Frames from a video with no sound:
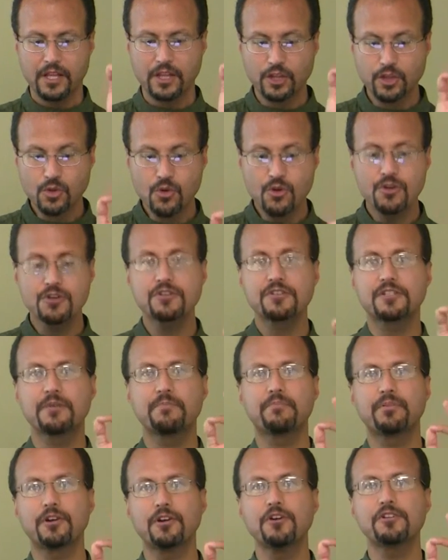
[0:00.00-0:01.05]
lures the
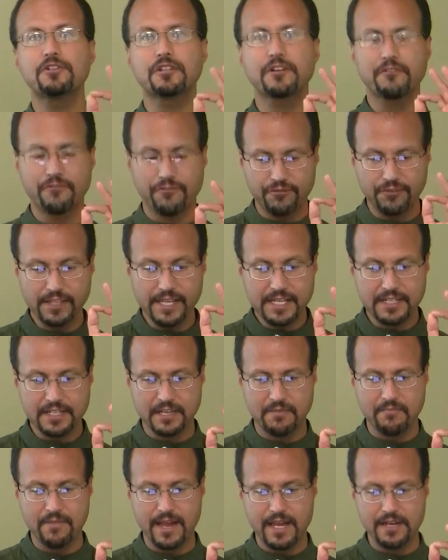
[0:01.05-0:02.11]
Persian fleet
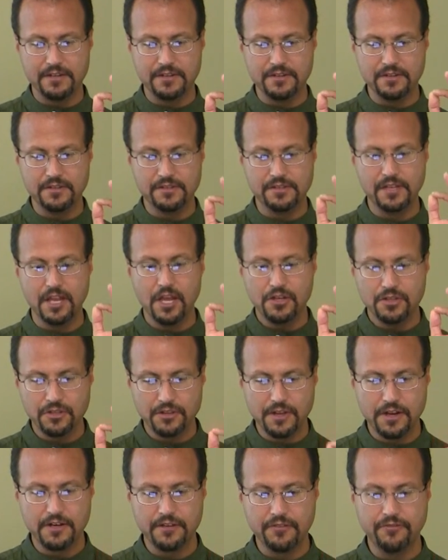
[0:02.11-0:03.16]
commanders to
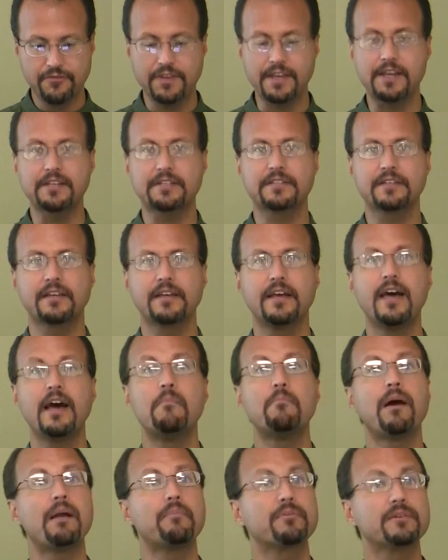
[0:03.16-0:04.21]
their defeat
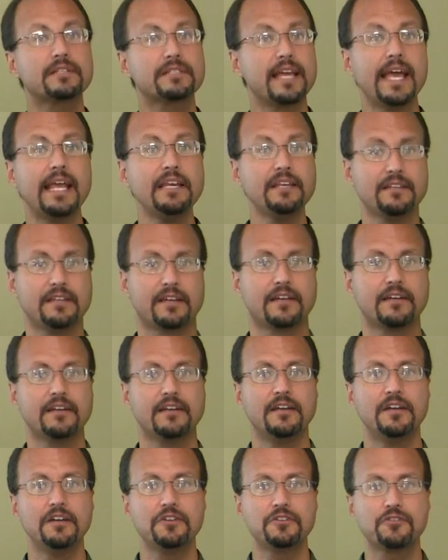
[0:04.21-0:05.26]
by pretending
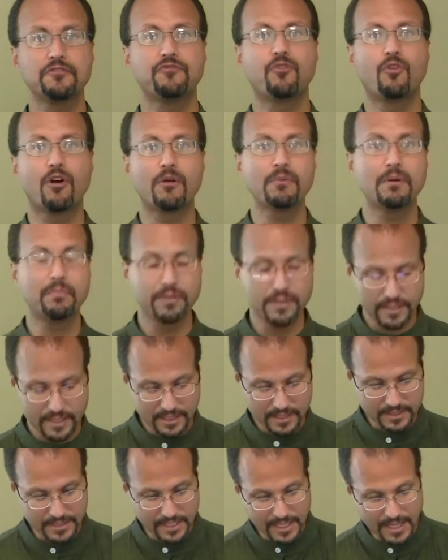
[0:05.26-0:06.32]
to form a
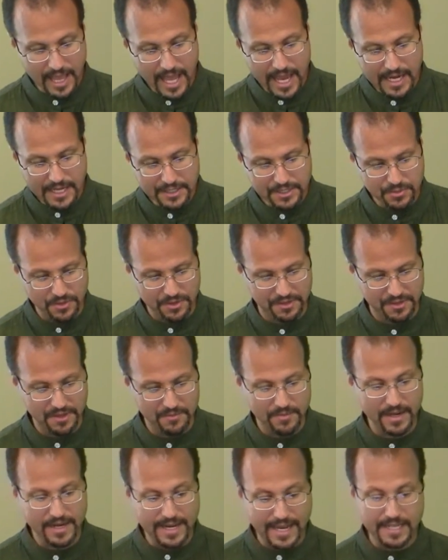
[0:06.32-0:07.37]
political alliance with
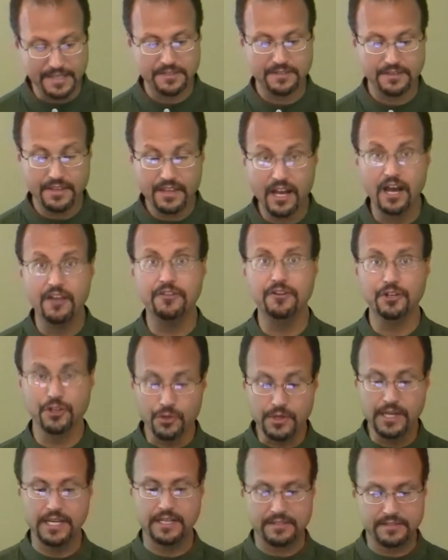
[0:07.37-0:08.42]
them against the other
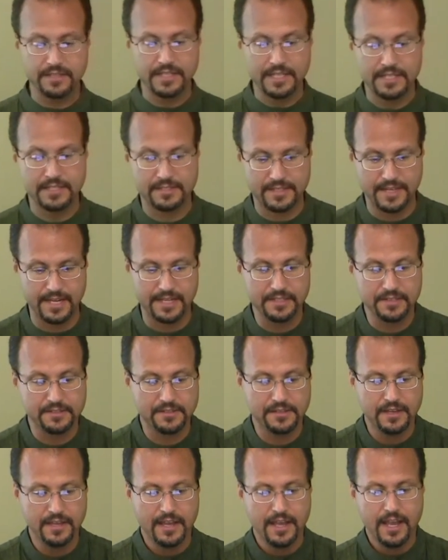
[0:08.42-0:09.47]
Greek
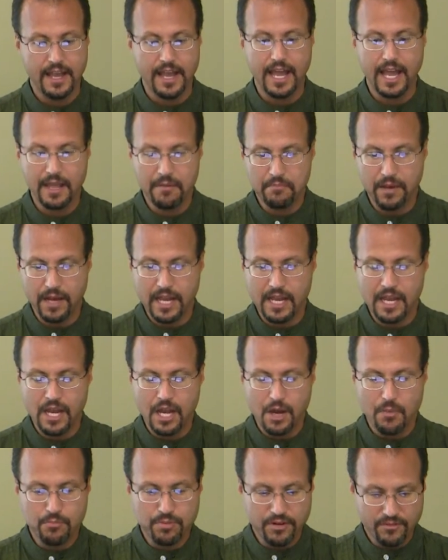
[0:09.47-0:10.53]
city-states and by
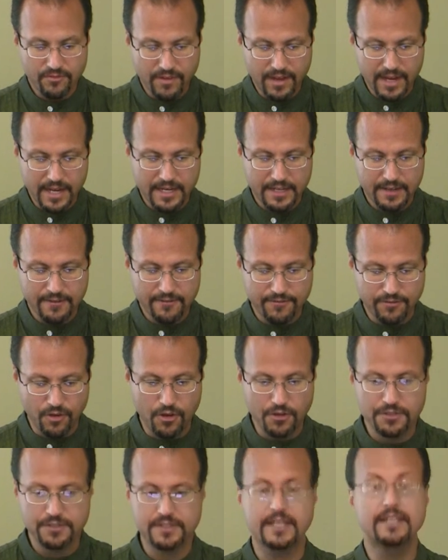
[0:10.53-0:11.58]
providing
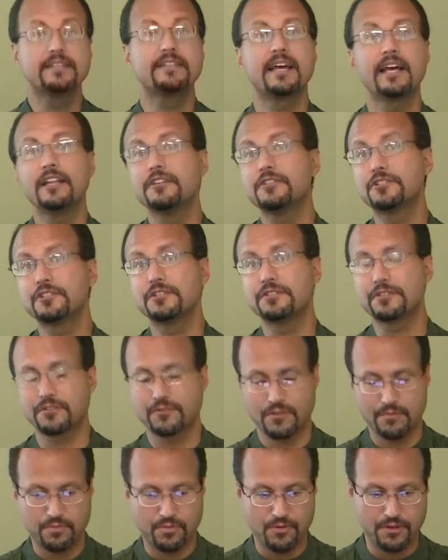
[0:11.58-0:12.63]
false intelligence
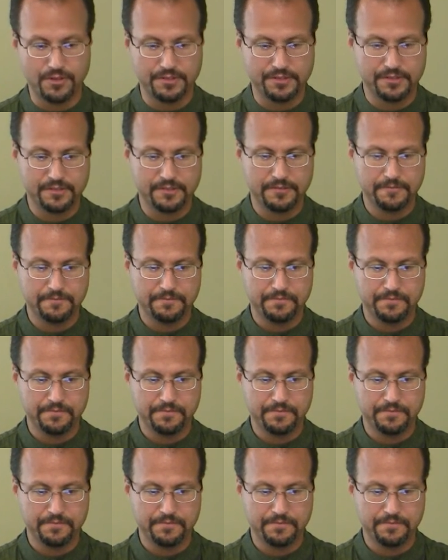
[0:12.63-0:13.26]
reports.